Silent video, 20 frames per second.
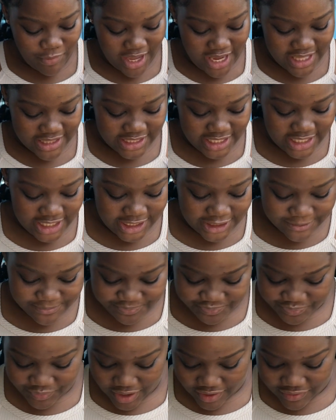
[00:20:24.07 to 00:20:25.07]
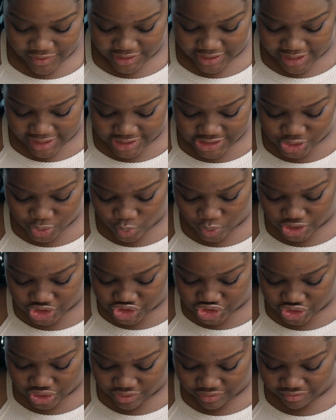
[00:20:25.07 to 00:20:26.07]
And then the next
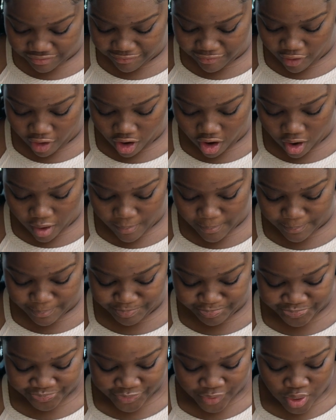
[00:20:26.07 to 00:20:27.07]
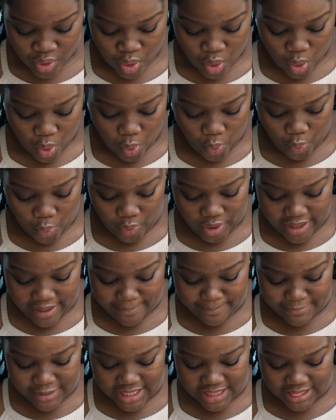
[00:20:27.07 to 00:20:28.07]
question from
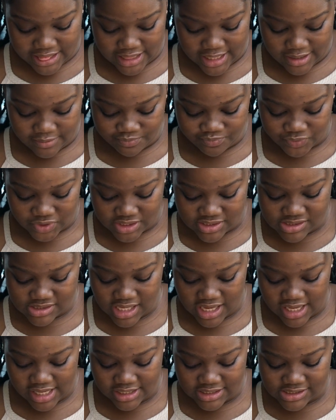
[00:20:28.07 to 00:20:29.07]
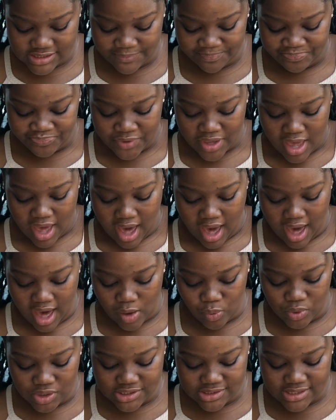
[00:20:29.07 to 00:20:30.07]
Uemihle says,
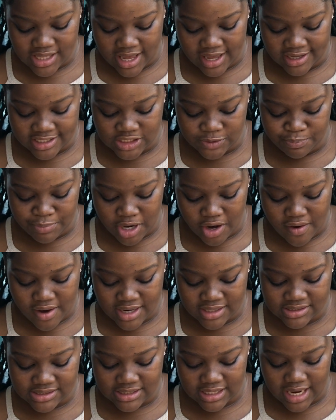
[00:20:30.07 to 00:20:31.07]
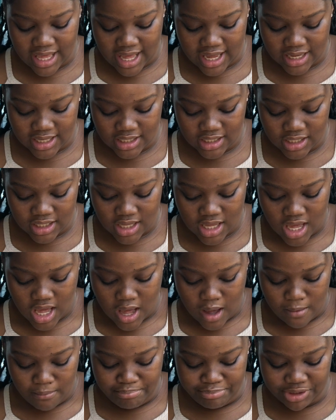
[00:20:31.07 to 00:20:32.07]
how was the experience like
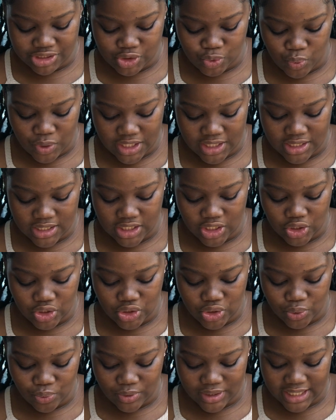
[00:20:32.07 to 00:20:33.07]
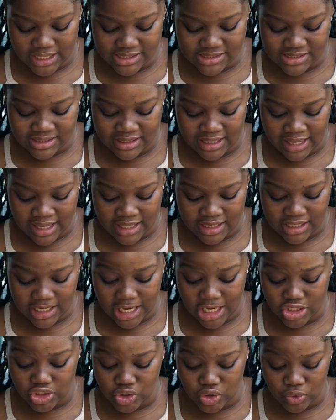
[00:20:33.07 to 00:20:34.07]
between UKZN
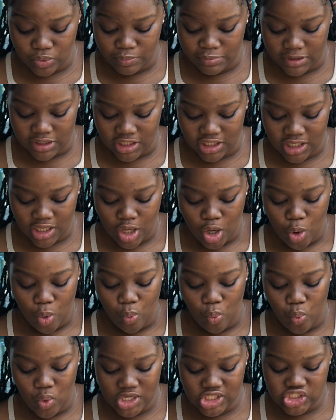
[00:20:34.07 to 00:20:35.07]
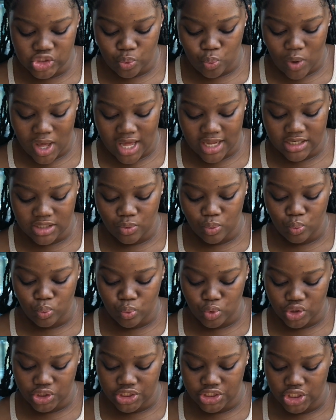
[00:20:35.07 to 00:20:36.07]
and UP? Which one
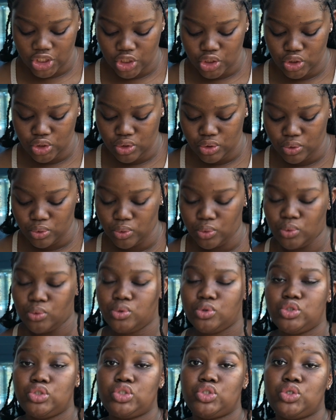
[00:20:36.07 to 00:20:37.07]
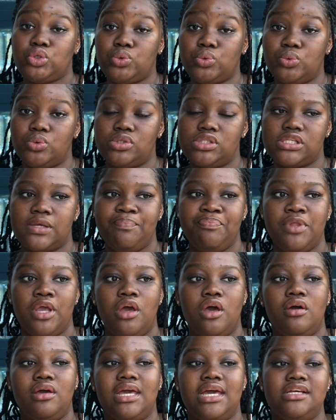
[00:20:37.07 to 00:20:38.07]
would you choose?
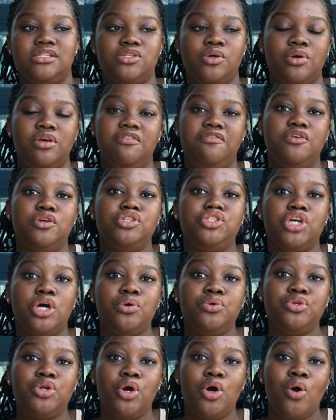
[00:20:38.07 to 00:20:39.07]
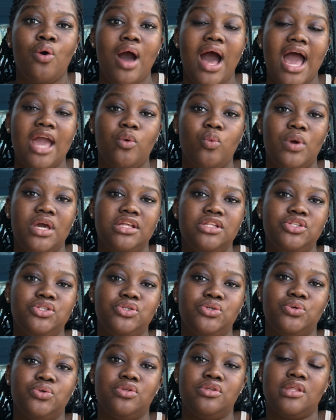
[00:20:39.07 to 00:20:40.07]
Okay, so if you don't know, I went
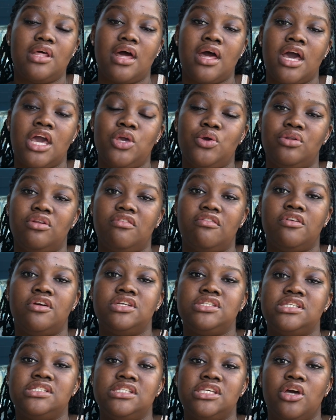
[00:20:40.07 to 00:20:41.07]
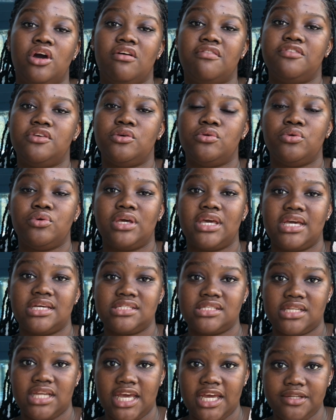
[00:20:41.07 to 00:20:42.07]
to the University of
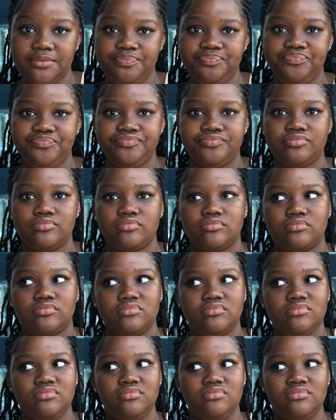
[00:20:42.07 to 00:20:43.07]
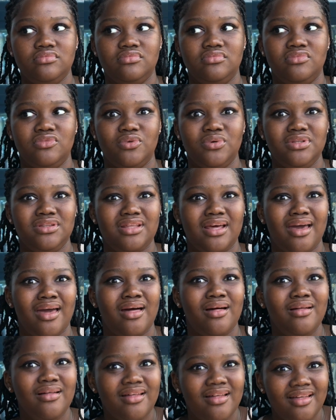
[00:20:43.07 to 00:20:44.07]
UKZN. What the
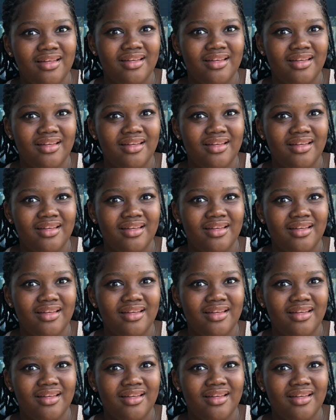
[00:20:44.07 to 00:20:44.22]
hell?